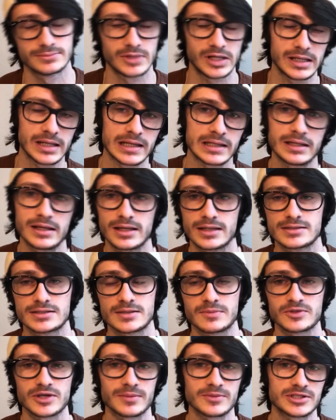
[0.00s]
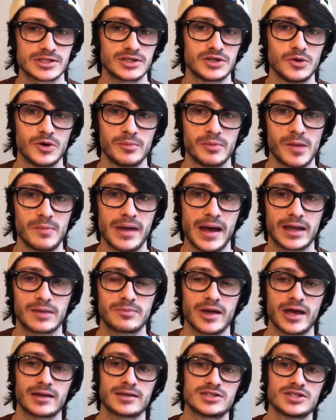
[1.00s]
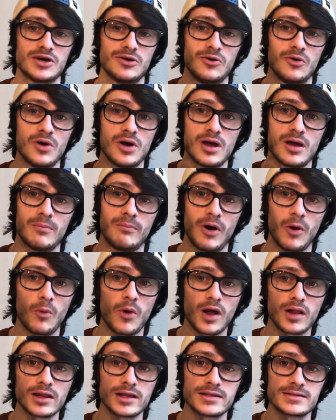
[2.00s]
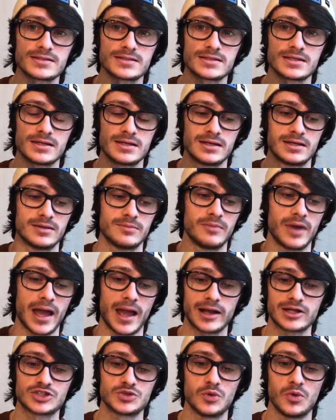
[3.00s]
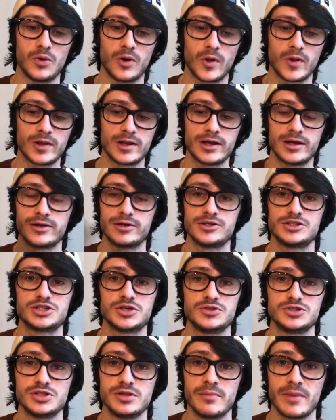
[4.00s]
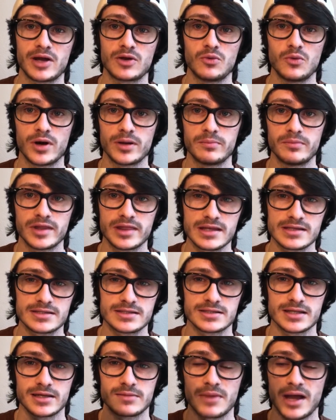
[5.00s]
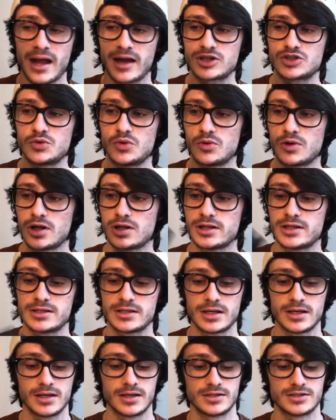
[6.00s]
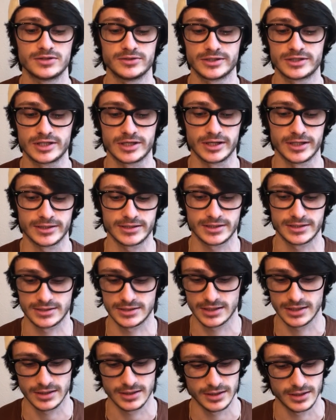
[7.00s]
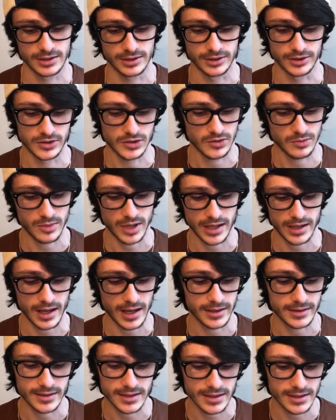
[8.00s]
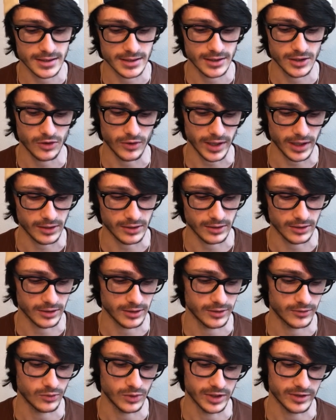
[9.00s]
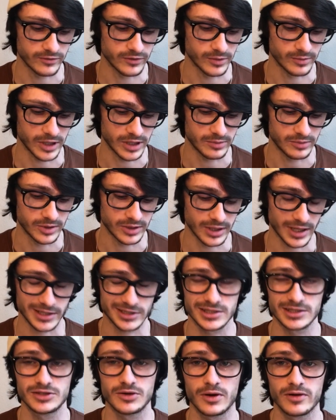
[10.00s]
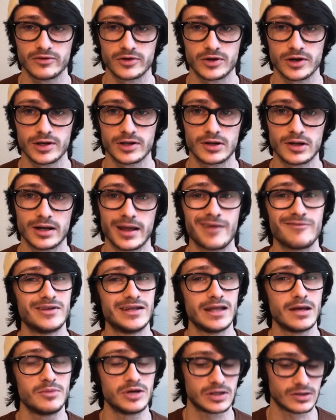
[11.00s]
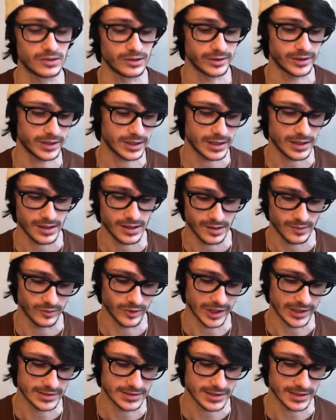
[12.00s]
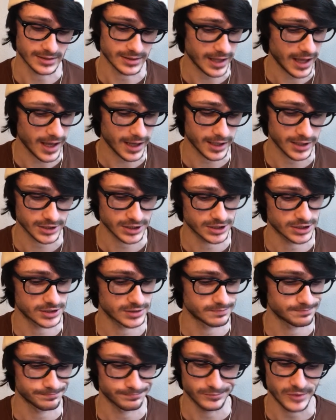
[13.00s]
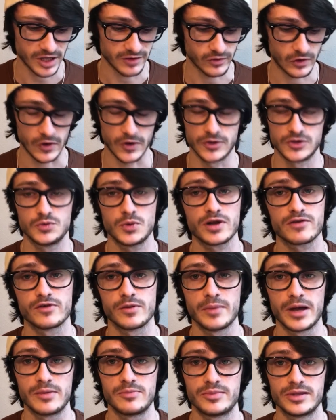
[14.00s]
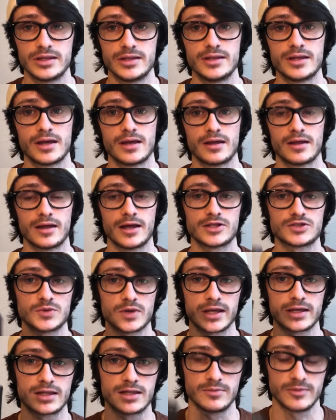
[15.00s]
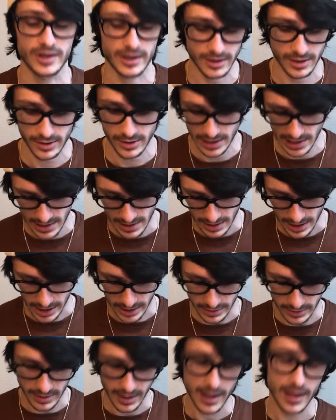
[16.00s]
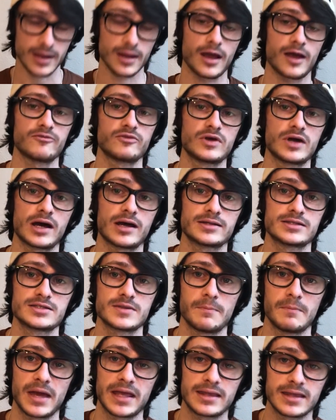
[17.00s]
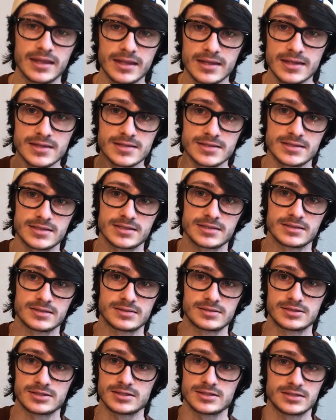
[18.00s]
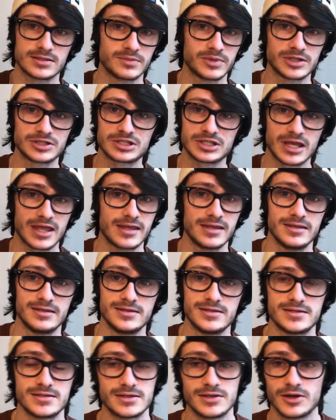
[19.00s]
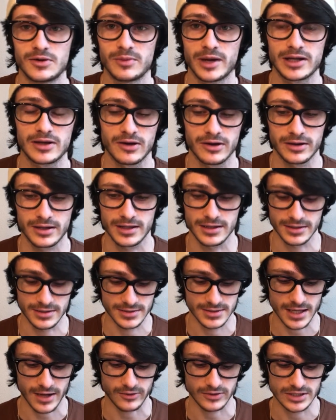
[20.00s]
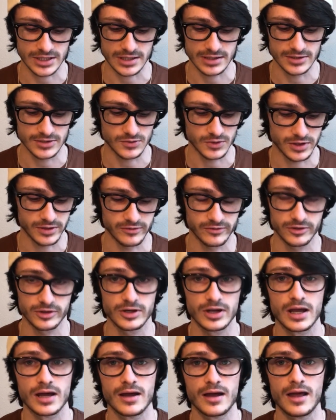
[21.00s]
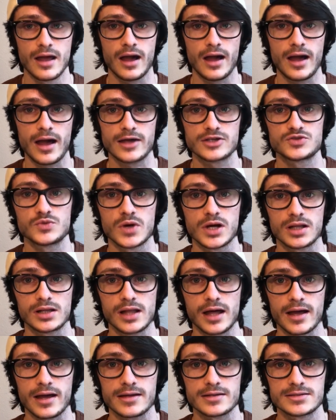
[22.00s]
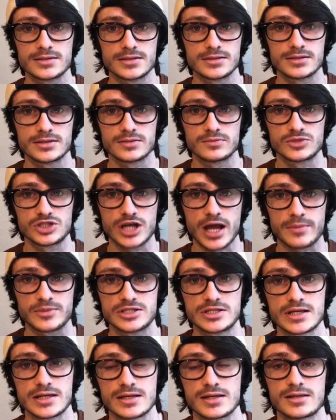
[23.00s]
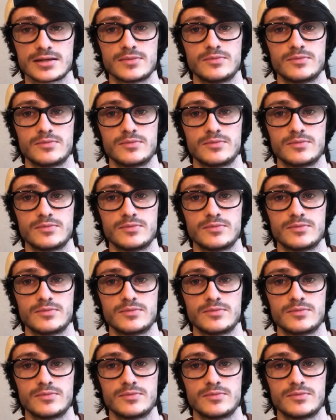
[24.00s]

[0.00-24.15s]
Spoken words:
again, it sometimes can go in my backpack. So my wallet, my actual wallet, I already showed you the metal one, but this is like my actual wallet. So it's got, you know, my ID, credit card, whatever it might be. Actually, I don't have a credit card, I have a debit card. But cash, gift cards, whatever it might be. That's what I keep there. And then I've got my keys, just a bunch of keys, you know, my car keys, house keys, whatever, as well as some chapstick,